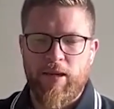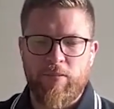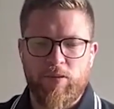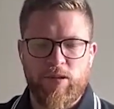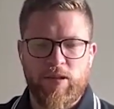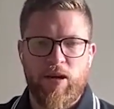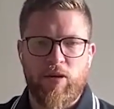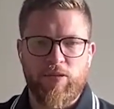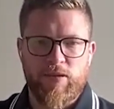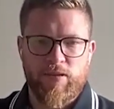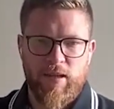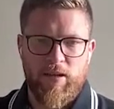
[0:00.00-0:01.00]
be able to get
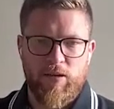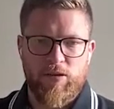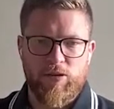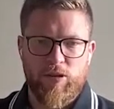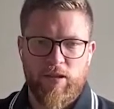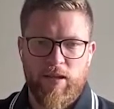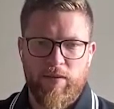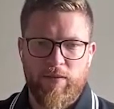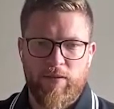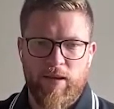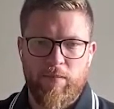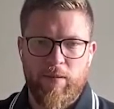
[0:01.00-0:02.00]
onto technology and have
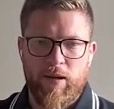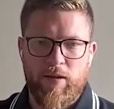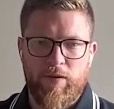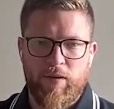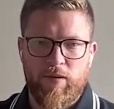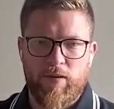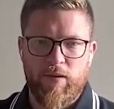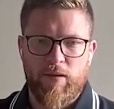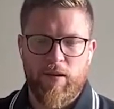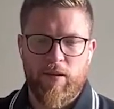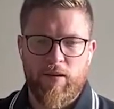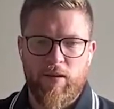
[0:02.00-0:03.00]
the same benefits and